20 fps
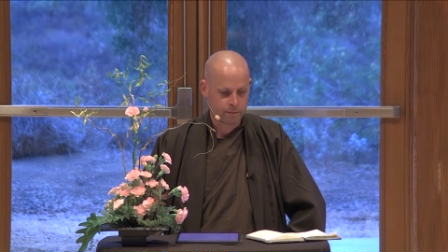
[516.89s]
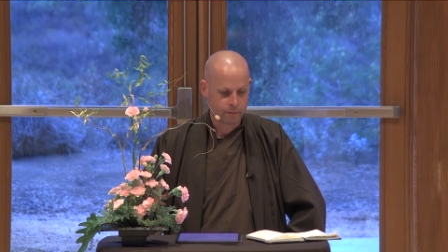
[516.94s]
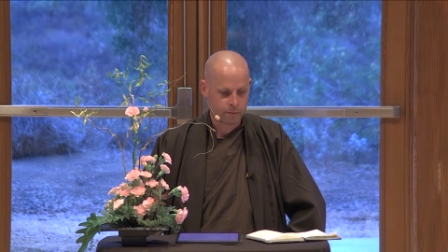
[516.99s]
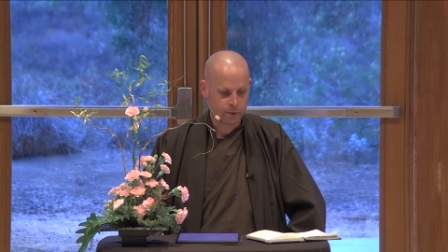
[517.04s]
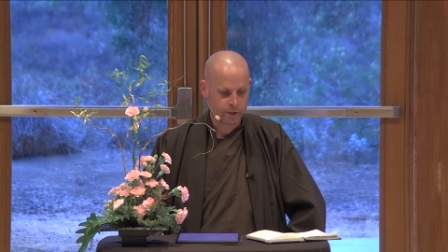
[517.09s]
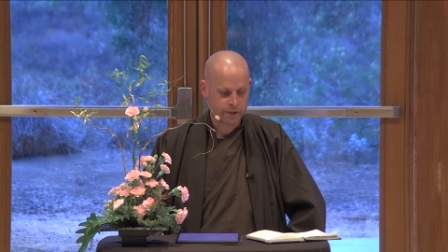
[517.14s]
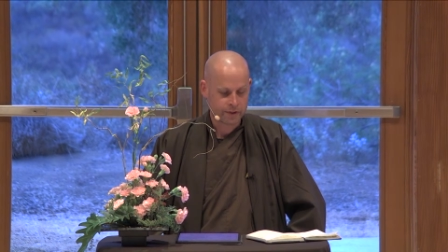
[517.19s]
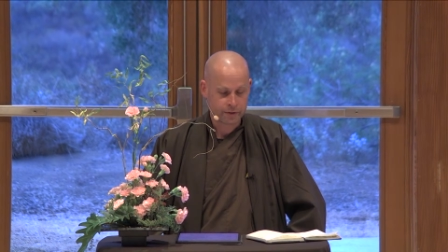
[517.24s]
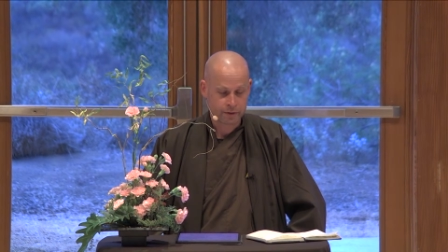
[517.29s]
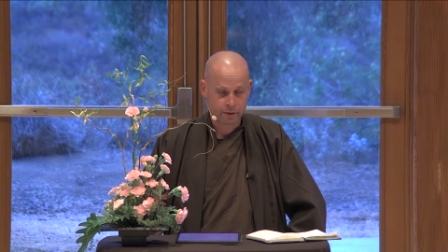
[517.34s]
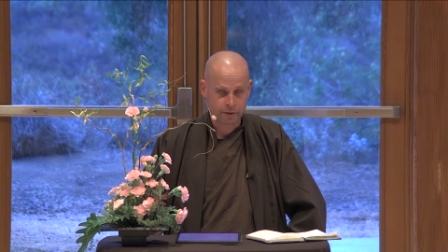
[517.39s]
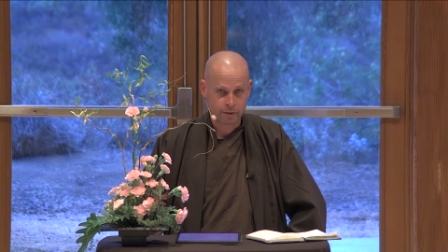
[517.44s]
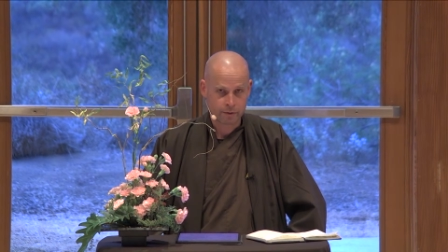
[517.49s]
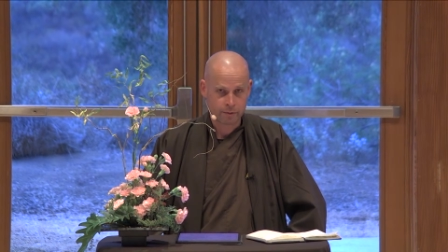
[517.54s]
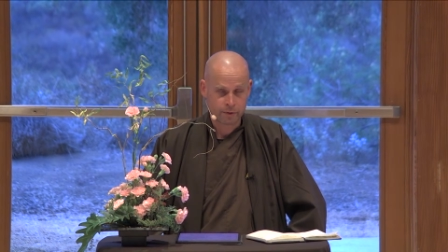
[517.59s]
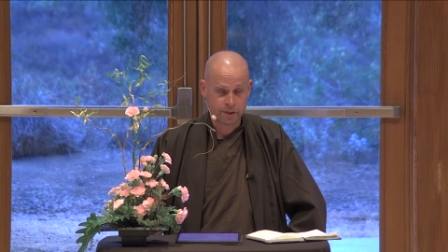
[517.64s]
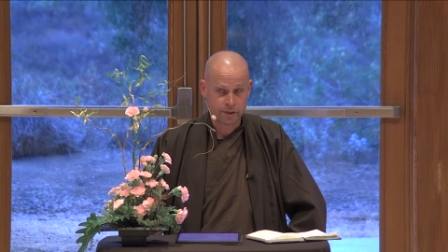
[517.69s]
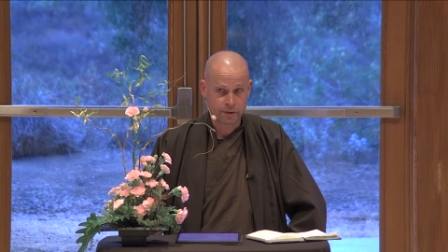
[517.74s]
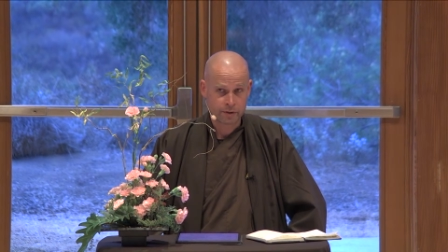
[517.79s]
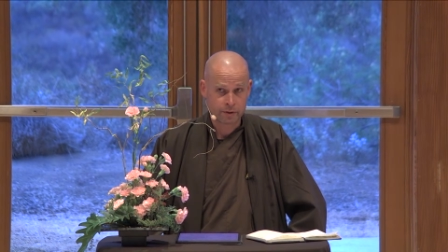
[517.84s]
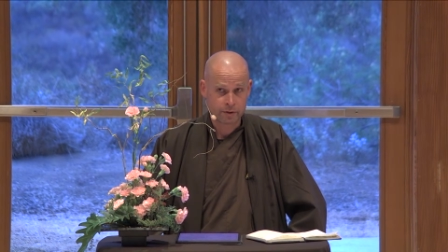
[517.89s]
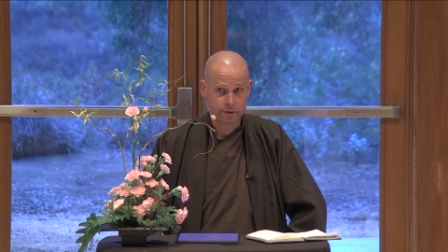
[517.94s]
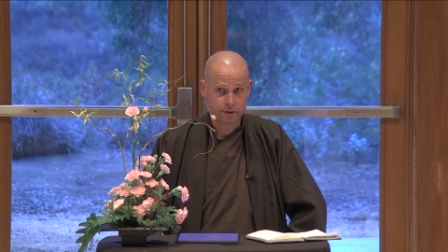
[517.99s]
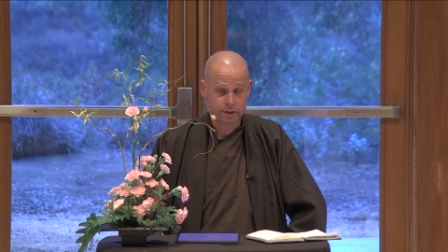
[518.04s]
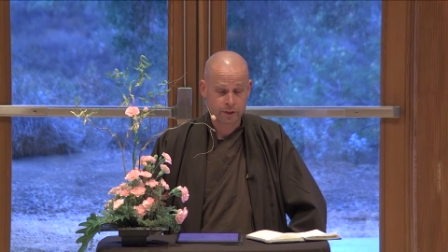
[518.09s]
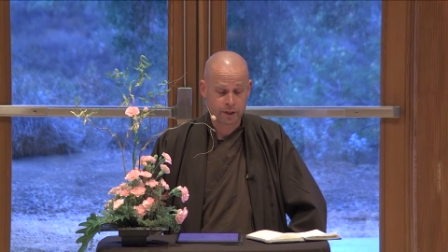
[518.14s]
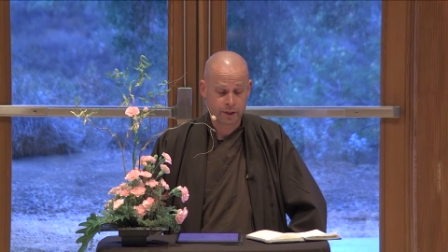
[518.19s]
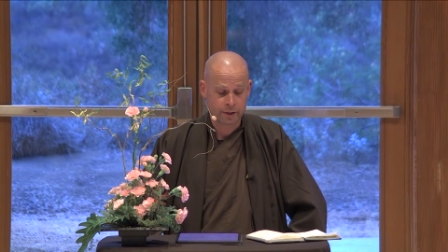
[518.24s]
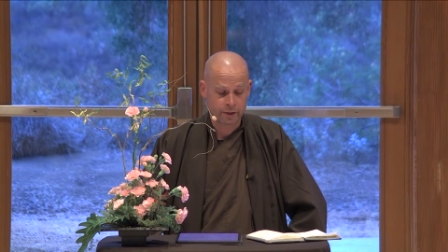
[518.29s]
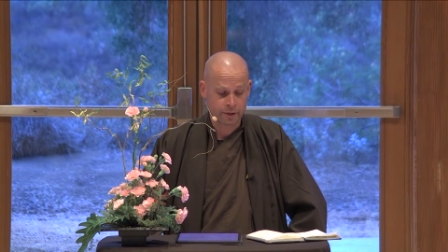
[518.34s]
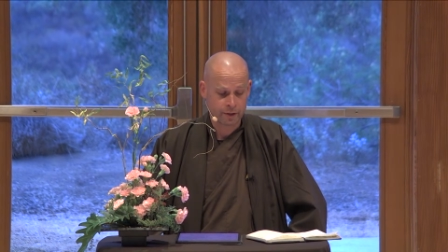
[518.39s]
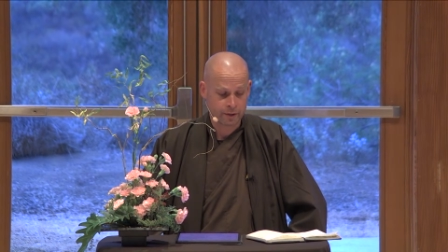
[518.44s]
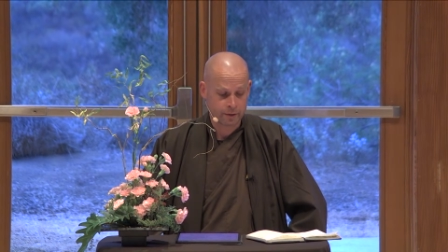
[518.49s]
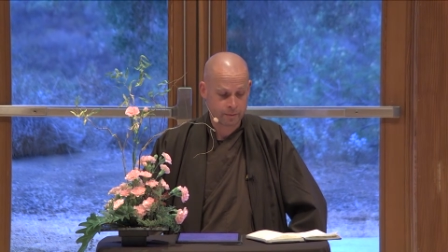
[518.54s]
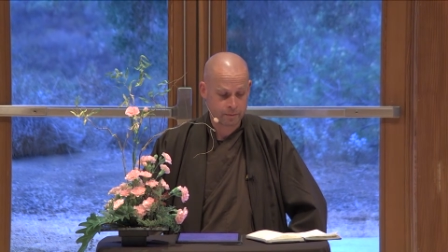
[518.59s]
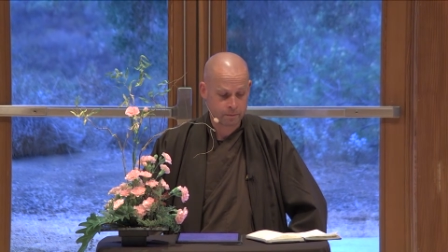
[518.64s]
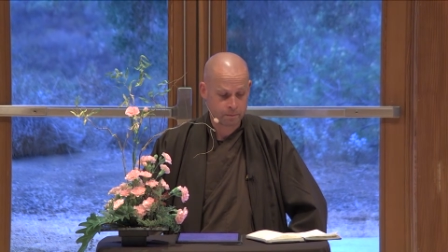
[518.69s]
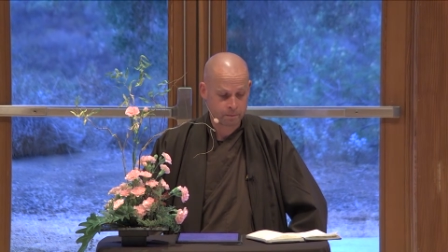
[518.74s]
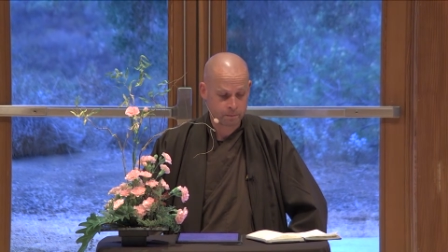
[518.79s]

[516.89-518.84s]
research on